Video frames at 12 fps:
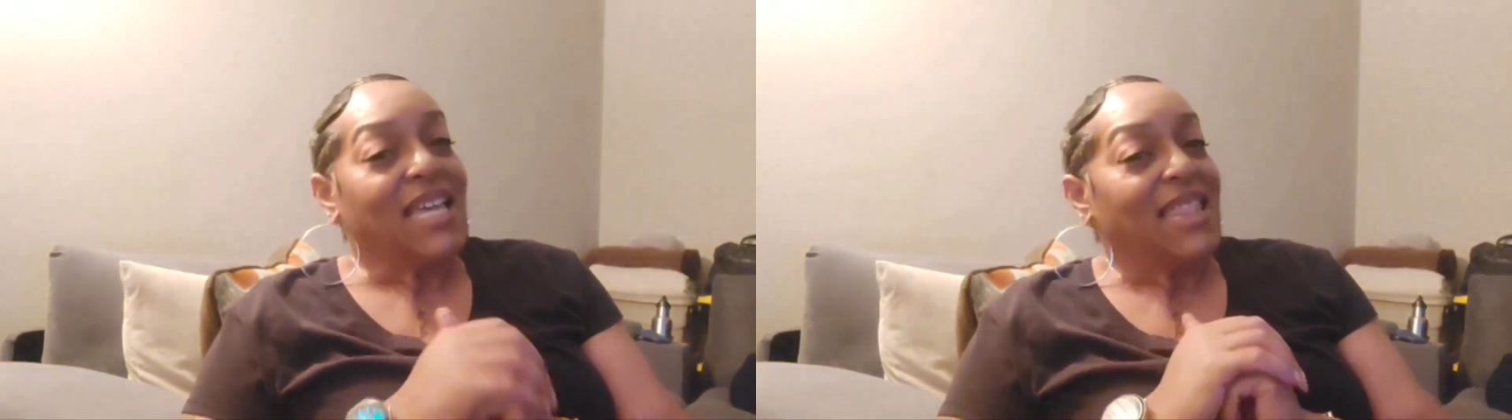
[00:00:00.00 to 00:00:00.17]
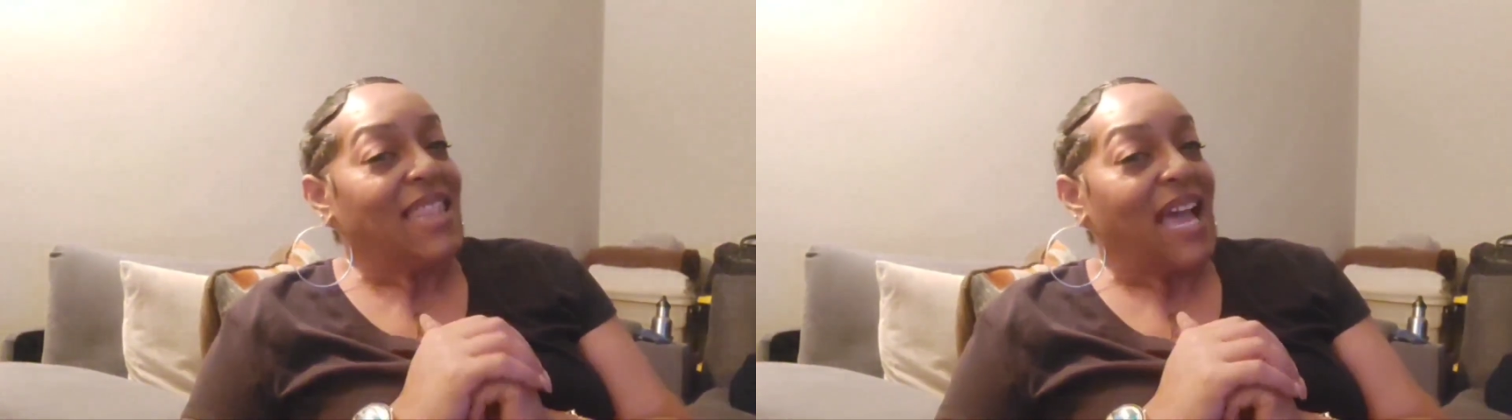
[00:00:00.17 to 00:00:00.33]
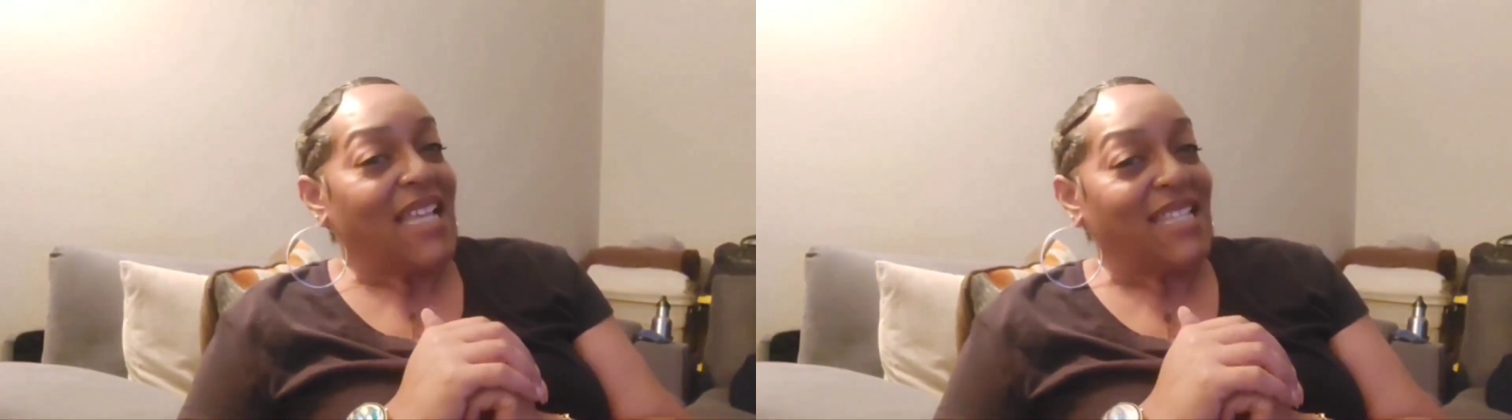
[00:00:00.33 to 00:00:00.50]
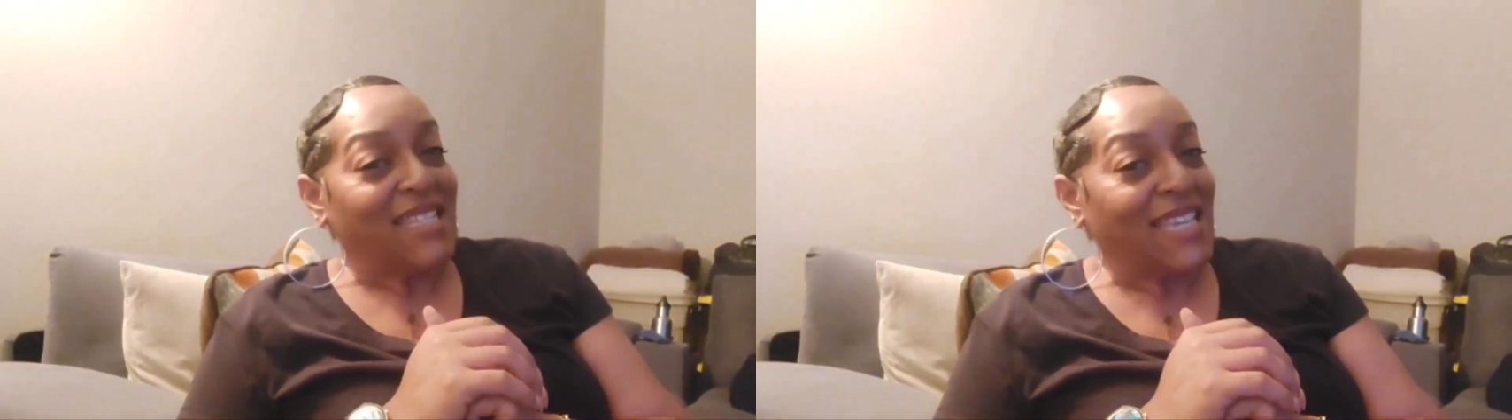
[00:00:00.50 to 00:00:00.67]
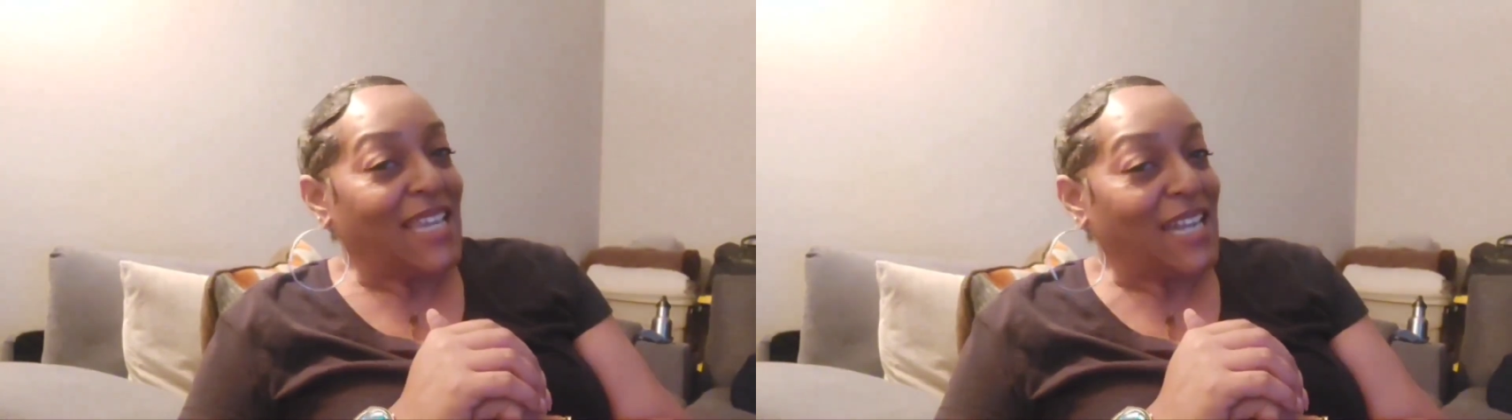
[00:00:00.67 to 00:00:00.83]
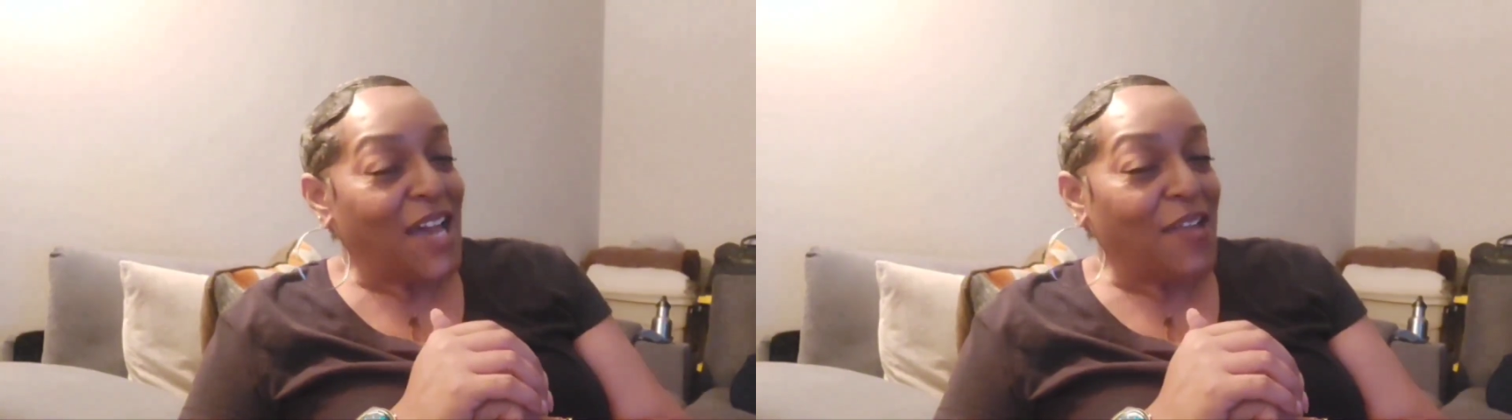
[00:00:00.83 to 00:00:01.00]
that's
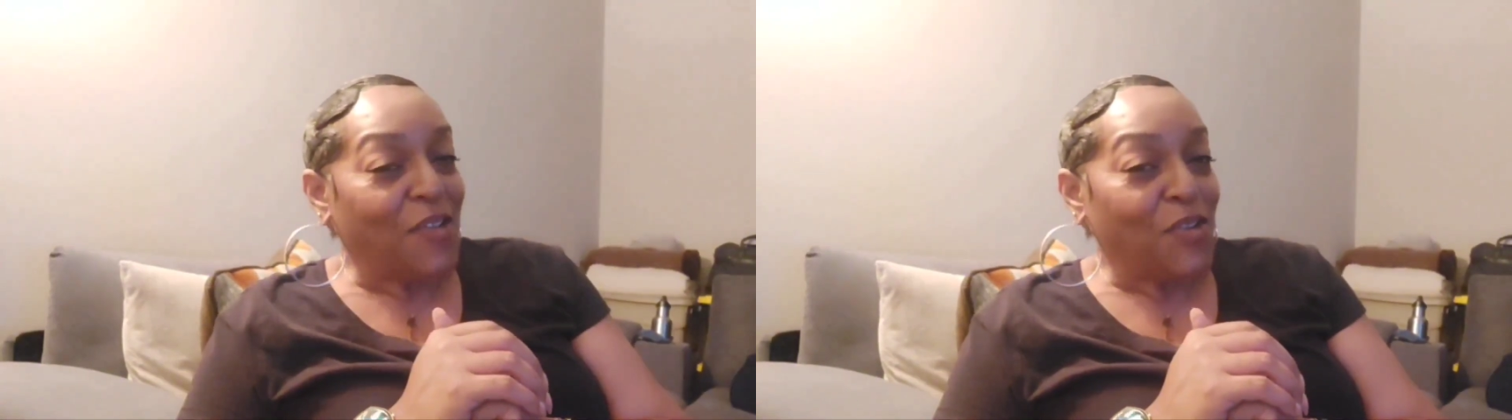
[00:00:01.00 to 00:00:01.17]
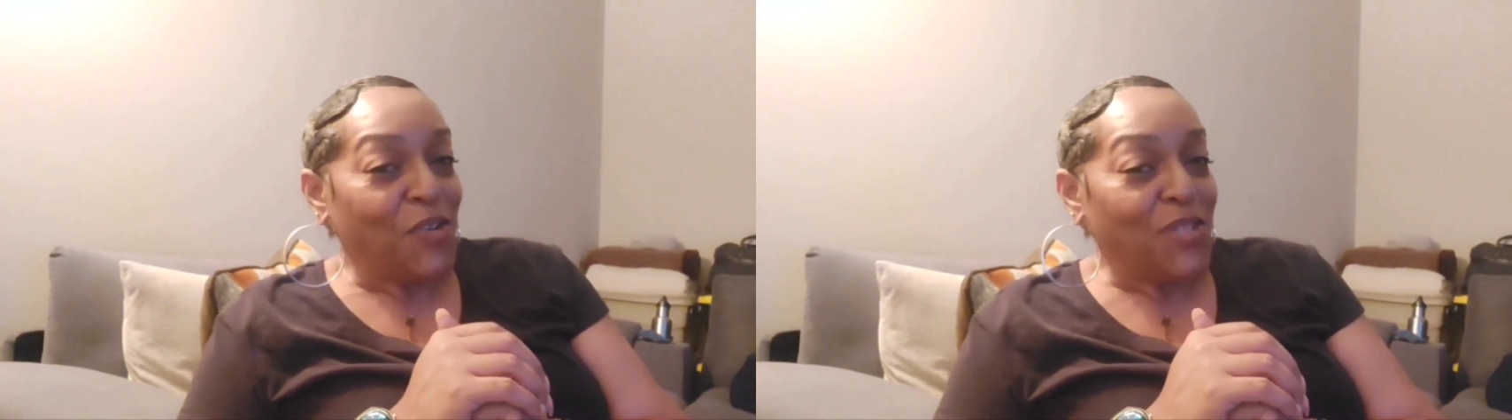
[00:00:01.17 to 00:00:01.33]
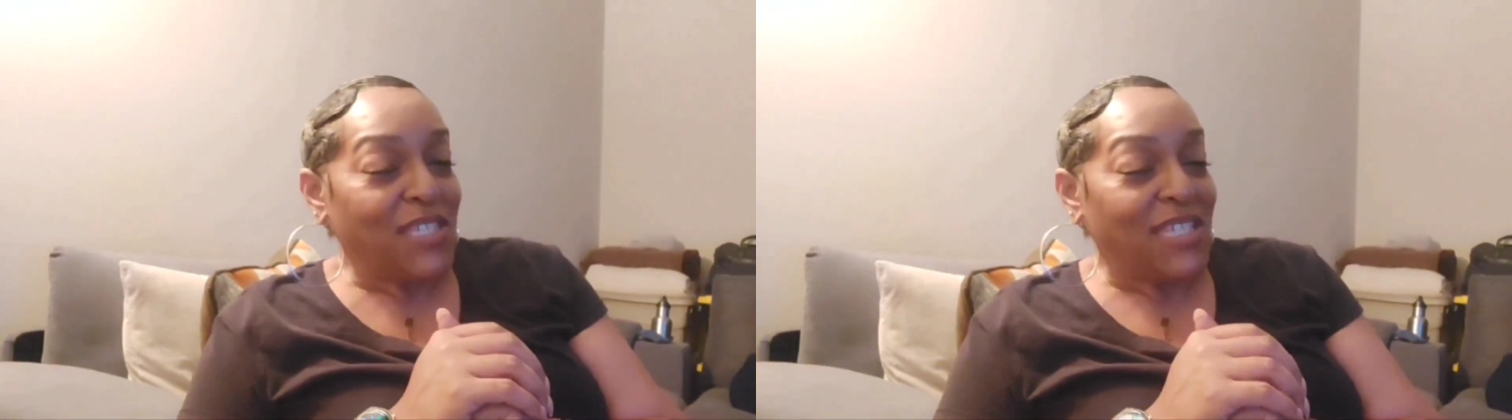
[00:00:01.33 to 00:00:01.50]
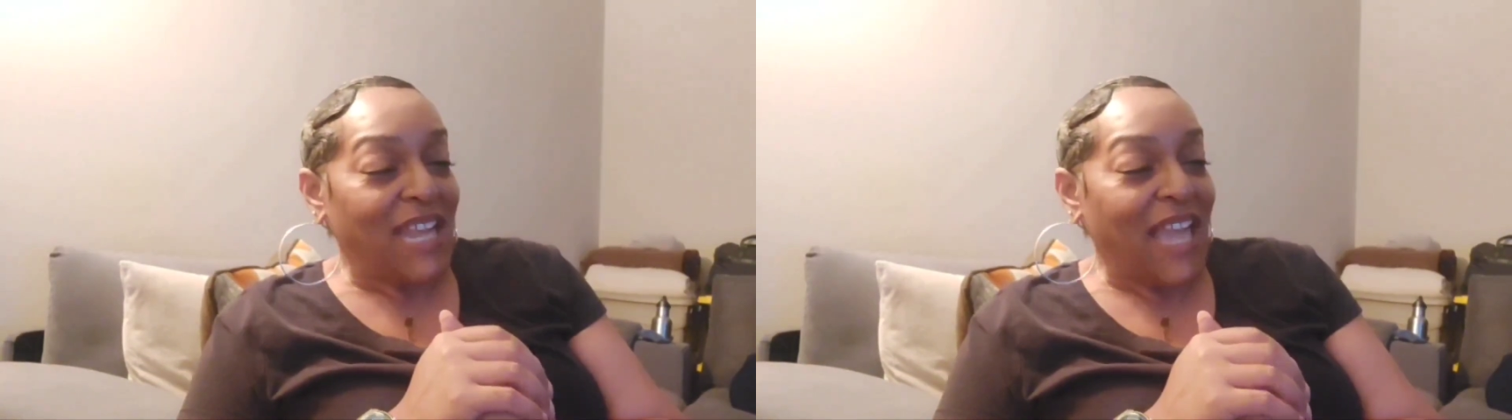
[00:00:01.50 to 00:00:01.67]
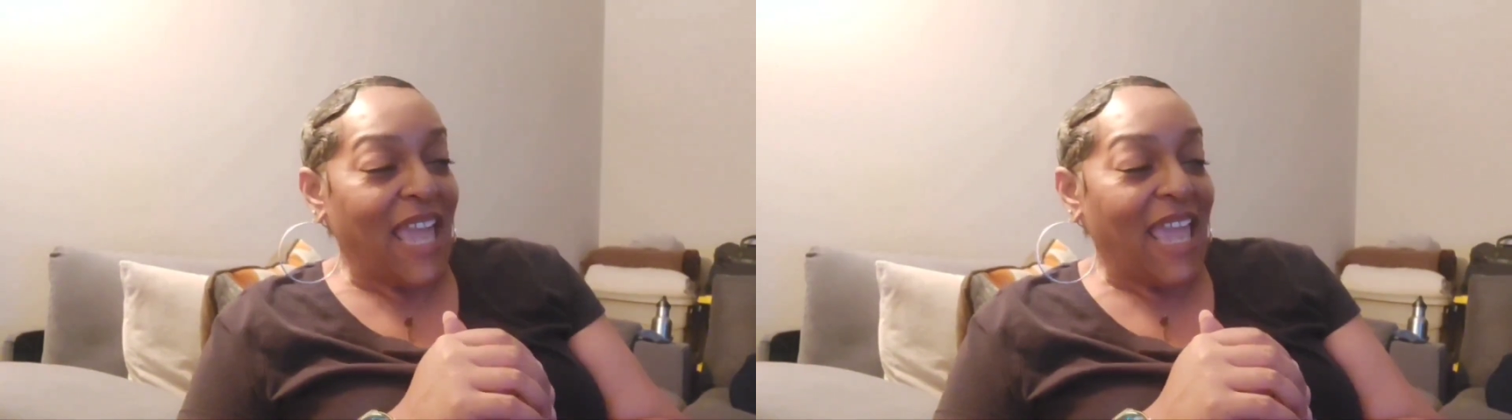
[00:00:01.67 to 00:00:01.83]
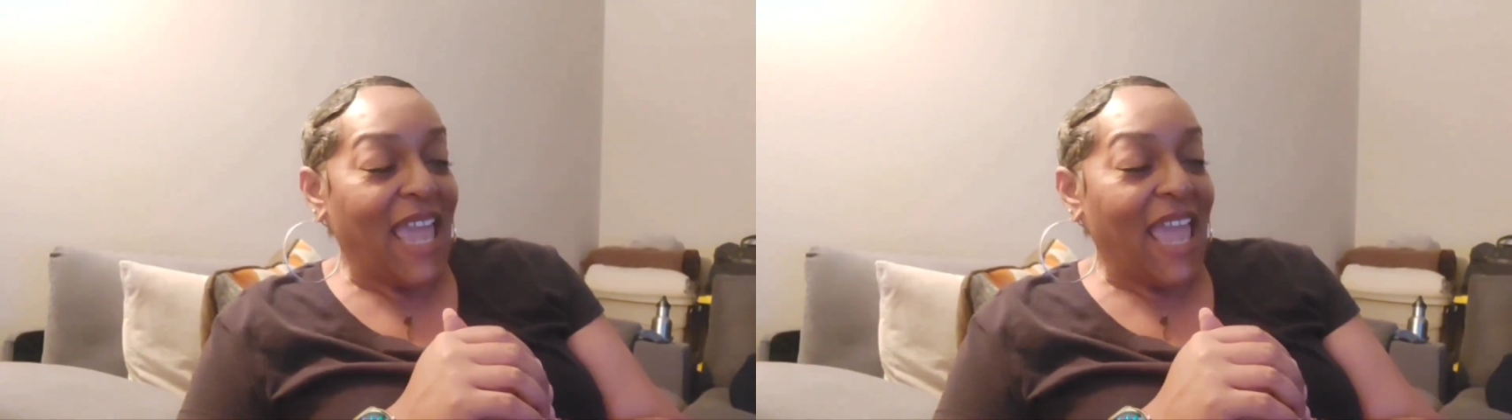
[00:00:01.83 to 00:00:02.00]
in other news today.